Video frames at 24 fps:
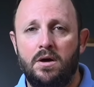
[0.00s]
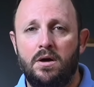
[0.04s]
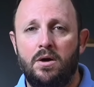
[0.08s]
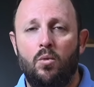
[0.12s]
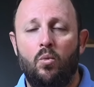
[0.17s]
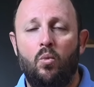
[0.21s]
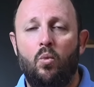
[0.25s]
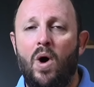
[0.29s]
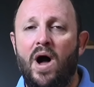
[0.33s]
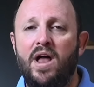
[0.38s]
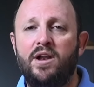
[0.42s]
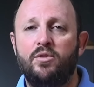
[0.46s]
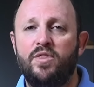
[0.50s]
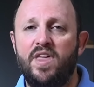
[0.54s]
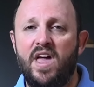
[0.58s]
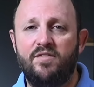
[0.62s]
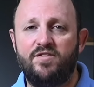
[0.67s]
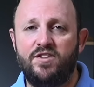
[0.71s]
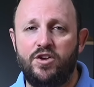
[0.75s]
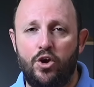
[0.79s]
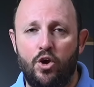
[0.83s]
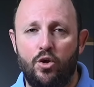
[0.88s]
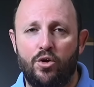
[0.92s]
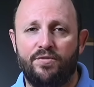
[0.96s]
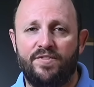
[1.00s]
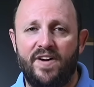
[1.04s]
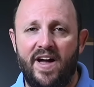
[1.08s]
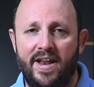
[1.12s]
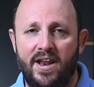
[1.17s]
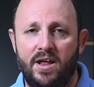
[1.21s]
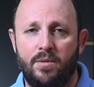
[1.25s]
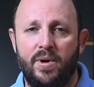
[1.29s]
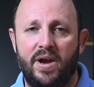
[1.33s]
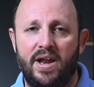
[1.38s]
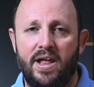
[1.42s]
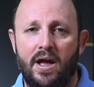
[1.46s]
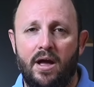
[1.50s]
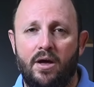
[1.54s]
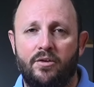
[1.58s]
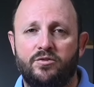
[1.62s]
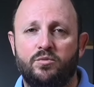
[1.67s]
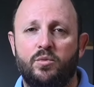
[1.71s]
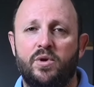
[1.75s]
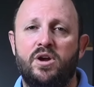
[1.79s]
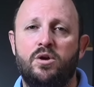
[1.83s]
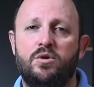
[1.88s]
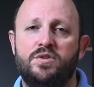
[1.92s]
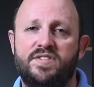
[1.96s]
Why do they have to notify anybody else?
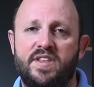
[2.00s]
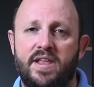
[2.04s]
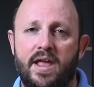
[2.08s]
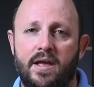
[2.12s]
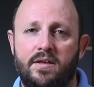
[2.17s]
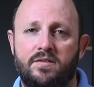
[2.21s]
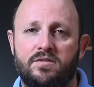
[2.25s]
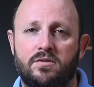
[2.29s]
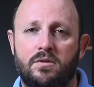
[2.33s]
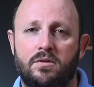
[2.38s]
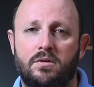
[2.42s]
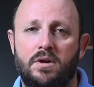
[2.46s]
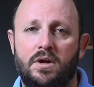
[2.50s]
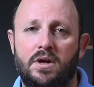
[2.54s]
Well, here's the answer.